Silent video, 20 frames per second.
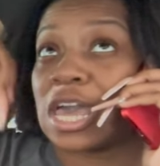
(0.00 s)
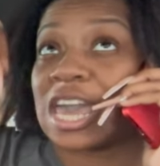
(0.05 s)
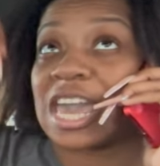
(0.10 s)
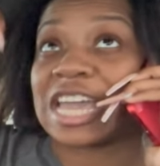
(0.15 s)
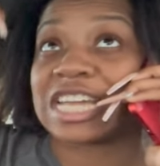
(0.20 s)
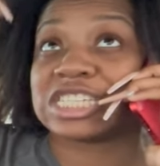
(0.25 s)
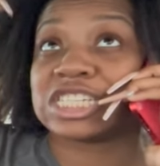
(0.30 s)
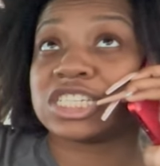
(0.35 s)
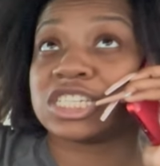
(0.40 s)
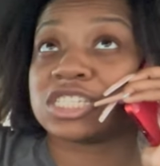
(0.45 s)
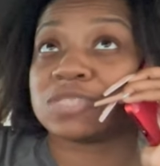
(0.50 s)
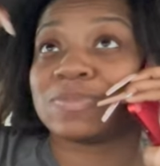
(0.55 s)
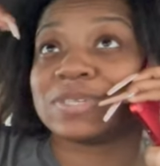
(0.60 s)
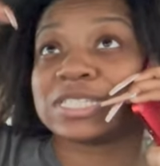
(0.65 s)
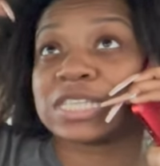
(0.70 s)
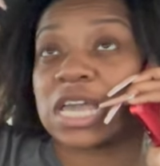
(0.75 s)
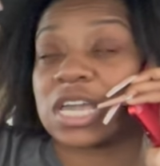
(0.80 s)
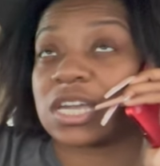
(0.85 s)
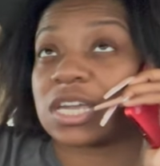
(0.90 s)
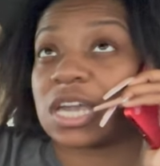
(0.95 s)
And she just be
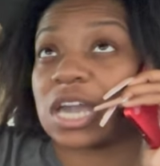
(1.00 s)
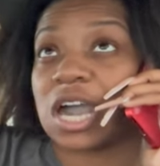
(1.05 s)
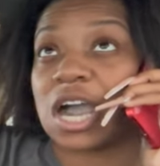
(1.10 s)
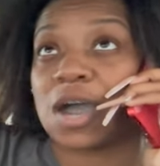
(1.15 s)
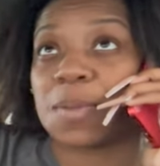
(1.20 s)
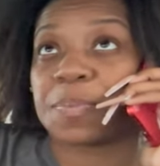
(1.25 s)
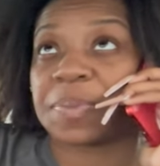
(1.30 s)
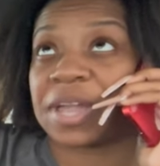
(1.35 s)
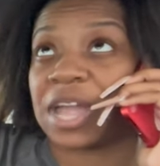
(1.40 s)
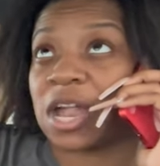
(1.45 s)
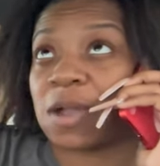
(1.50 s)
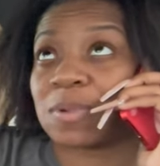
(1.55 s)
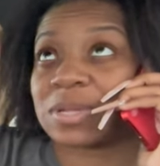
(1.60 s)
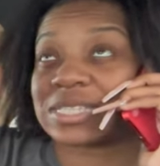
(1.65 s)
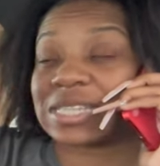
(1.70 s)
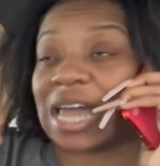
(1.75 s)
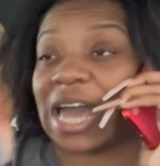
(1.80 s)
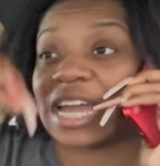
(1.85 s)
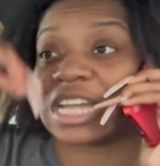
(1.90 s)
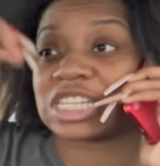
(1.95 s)
taking care of her
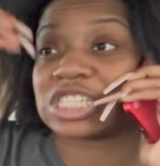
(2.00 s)
parents like